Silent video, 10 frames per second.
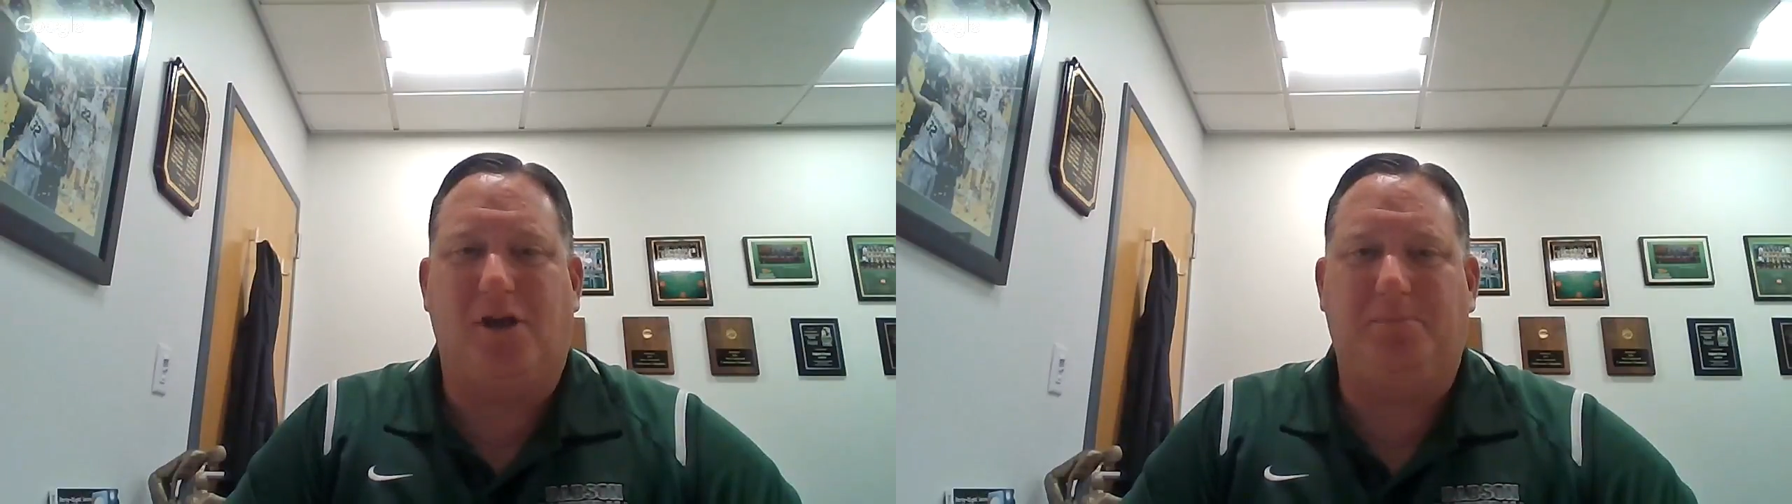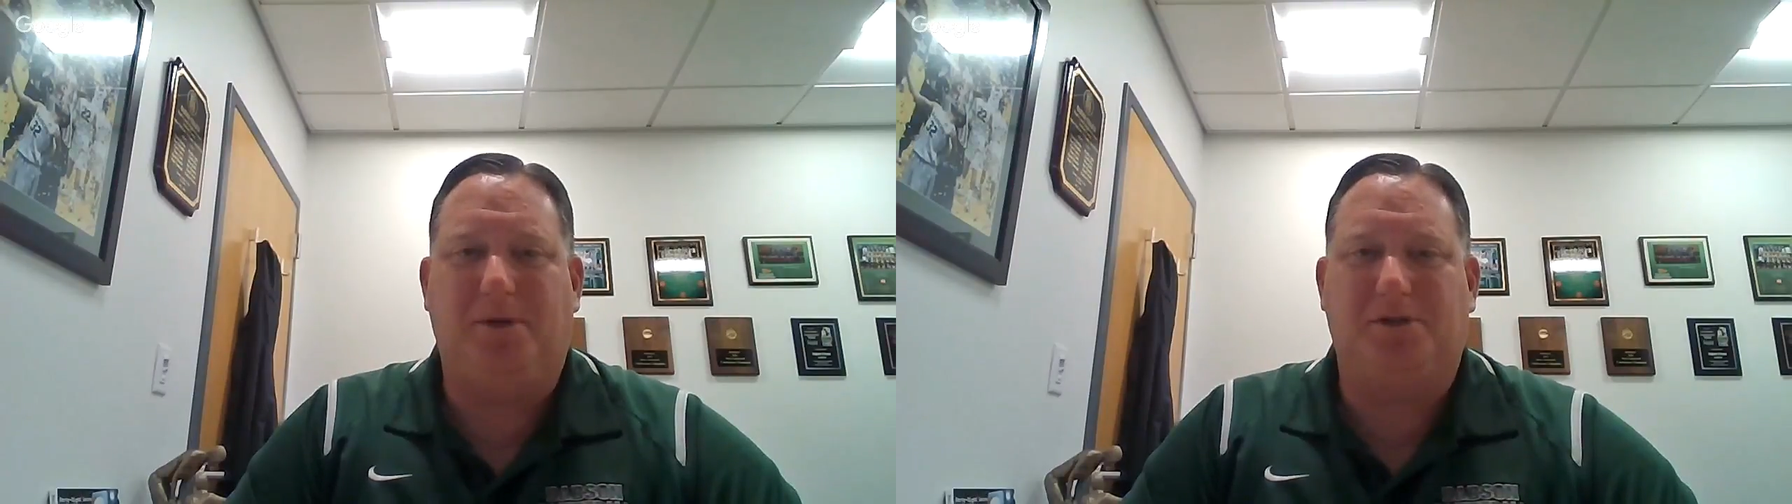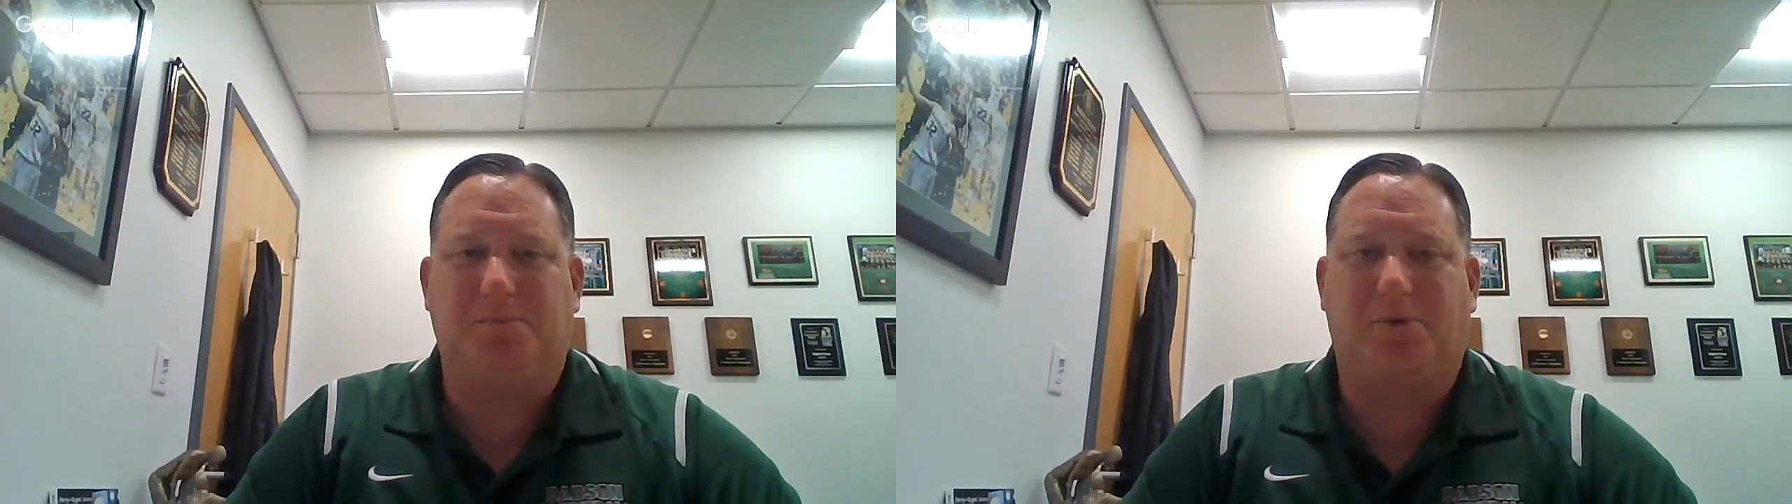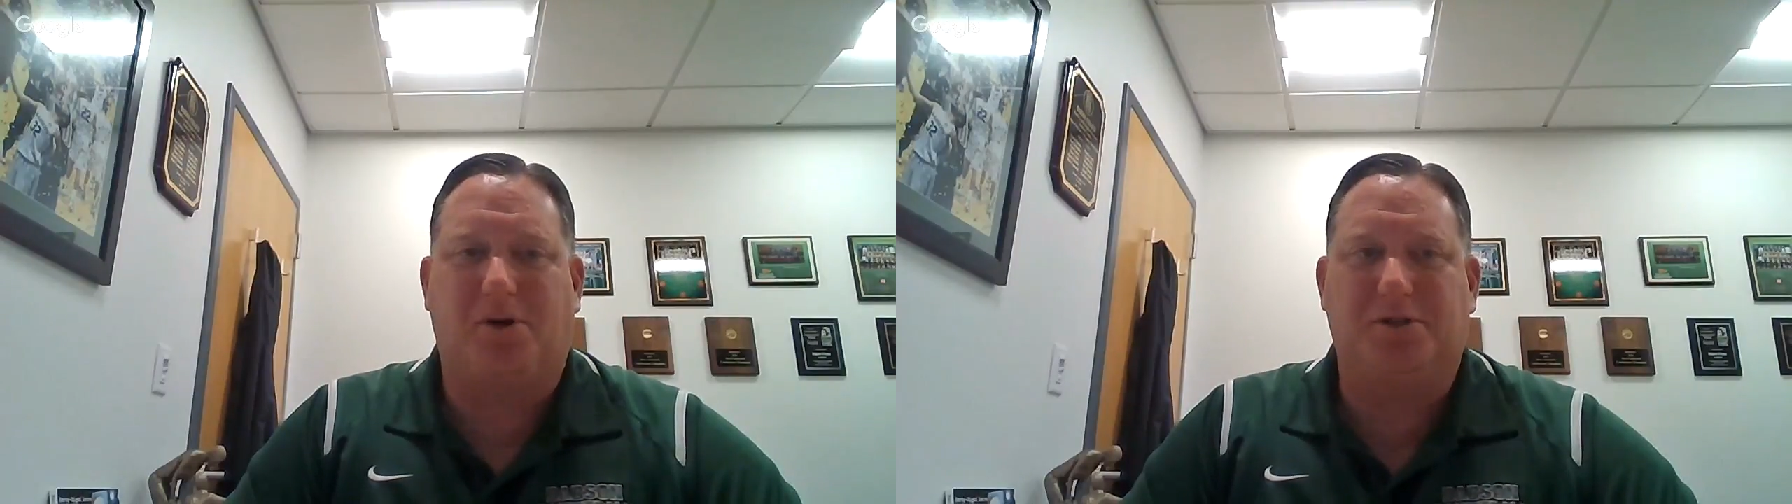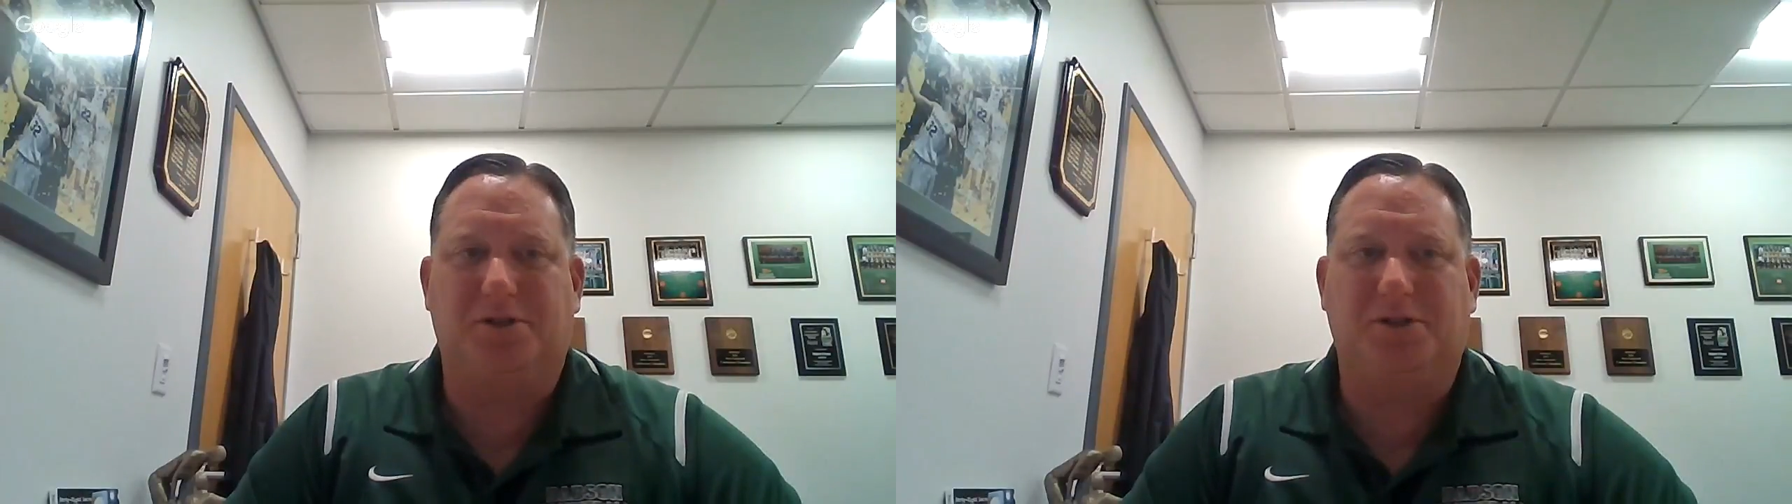on me as a
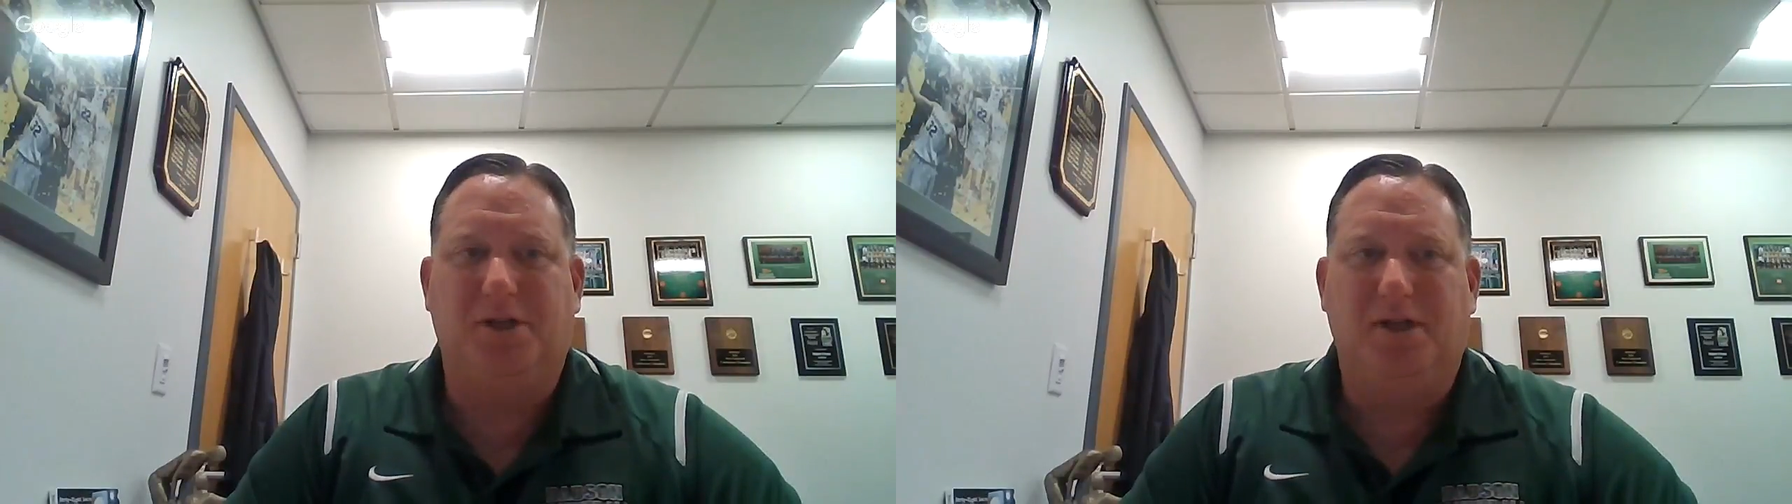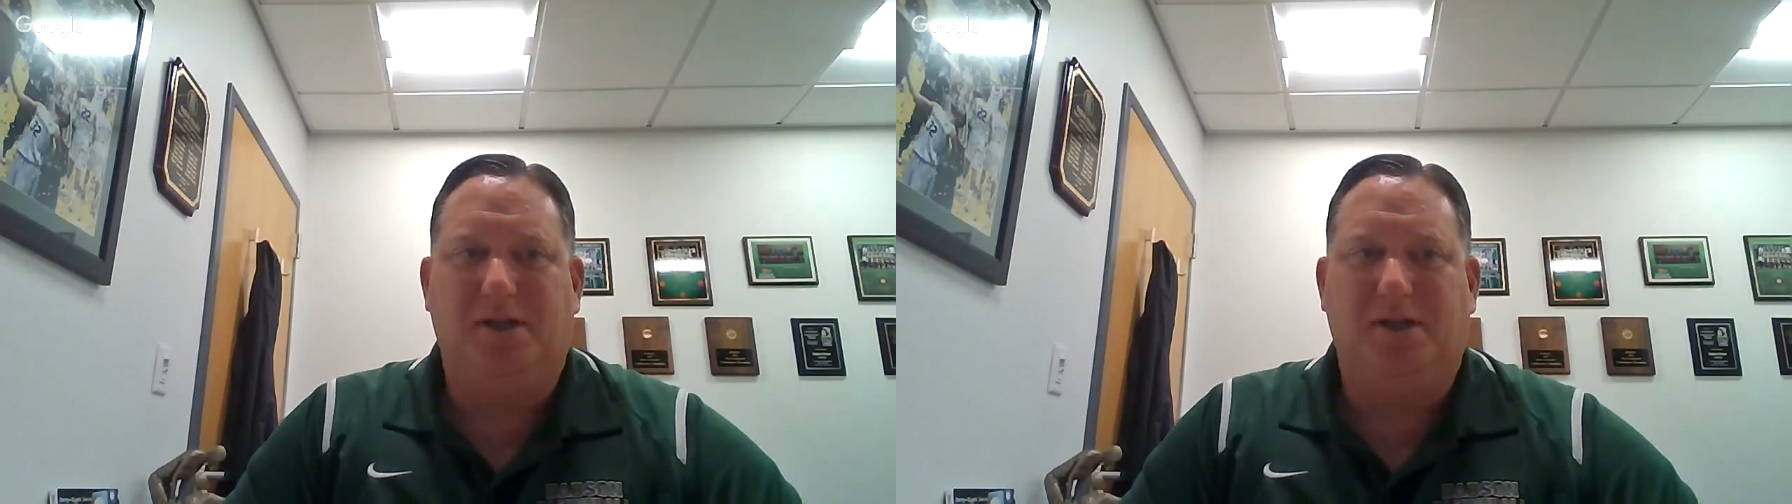person.